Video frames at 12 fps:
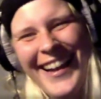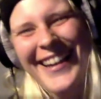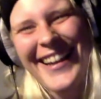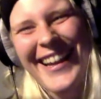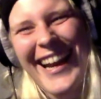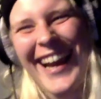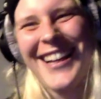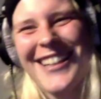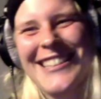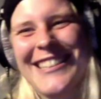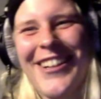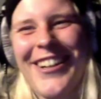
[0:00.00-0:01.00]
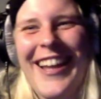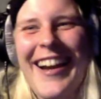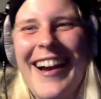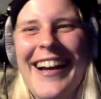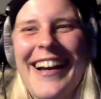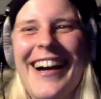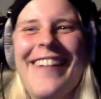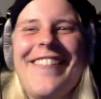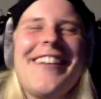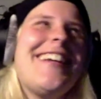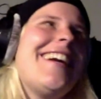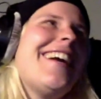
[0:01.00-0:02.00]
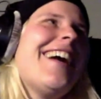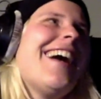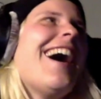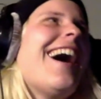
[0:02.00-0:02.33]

Yeah, so like I can't really